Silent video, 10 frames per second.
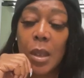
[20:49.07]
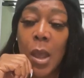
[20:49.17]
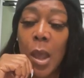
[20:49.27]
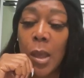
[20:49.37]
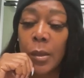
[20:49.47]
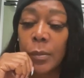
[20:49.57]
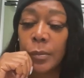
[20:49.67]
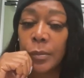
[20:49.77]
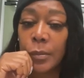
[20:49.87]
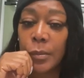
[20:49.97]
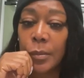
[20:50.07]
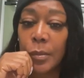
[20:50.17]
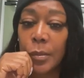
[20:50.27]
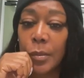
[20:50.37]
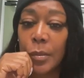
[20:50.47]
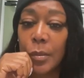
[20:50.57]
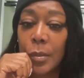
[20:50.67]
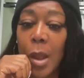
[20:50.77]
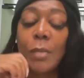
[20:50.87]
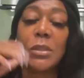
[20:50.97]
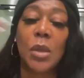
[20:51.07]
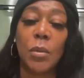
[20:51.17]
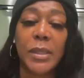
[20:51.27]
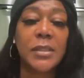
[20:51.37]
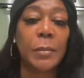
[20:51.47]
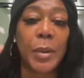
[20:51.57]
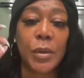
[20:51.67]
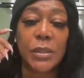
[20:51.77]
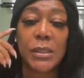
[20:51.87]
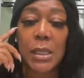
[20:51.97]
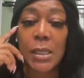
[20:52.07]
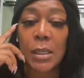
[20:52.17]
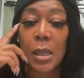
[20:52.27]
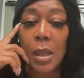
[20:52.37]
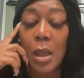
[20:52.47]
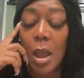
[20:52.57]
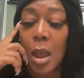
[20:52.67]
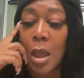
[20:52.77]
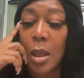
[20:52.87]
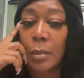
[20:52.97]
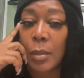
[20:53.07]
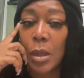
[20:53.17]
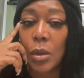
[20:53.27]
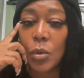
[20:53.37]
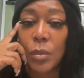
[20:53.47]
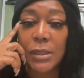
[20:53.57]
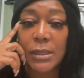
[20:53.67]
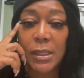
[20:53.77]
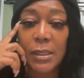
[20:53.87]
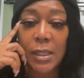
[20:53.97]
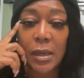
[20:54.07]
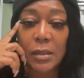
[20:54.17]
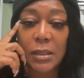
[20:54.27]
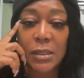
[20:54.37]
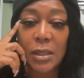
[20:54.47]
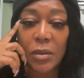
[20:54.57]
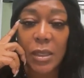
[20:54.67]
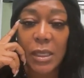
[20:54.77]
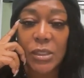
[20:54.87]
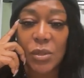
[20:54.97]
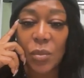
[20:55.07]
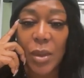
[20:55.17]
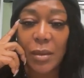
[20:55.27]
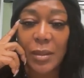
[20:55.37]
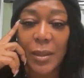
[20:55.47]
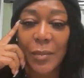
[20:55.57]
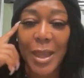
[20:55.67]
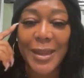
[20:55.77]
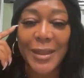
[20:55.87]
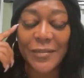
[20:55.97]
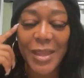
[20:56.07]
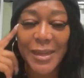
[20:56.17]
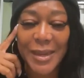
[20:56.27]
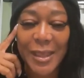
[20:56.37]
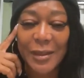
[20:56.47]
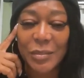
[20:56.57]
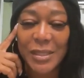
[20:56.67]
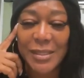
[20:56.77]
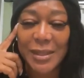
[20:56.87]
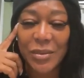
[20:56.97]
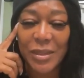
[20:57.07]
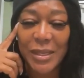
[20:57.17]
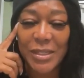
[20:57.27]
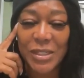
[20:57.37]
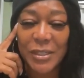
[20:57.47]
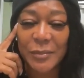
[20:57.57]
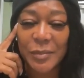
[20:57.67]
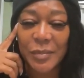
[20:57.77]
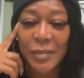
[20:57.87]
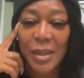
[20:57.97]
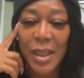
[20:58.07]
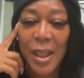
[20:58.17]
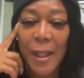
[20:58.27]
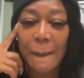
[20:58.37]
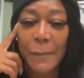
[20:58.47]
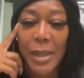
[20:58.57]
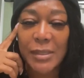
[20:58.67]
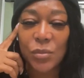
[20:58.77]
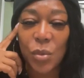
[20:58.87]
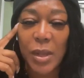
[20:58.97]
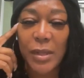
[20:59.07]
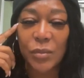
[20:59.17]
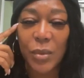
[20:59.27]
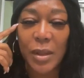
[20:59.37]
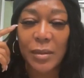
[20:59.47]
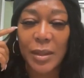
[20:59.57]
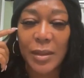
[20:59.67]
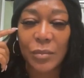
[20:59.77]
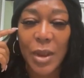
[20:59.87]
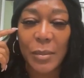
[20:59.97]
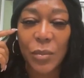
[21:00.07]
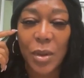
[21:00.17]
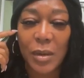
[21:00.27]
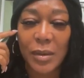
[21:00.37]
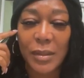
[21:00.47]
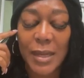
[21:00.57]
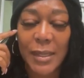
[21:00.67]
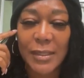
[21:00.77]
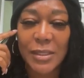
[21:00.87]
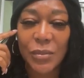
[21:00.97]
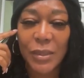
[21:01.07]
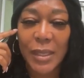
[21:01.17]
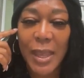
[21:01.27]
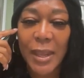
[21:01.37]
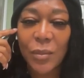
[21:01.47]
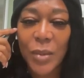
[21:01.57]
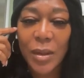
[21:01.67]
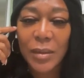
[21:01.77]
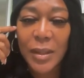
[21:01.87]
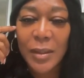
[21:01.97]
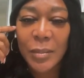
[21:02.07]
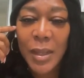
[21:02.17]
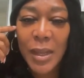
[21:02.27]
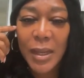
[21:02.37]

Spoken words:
I was always the person who would sit there, Disco Kitchen, welcome. I love that name, Disco Kitchen. Ambest 1, welcome. Robbie Walker, 9028, welcome.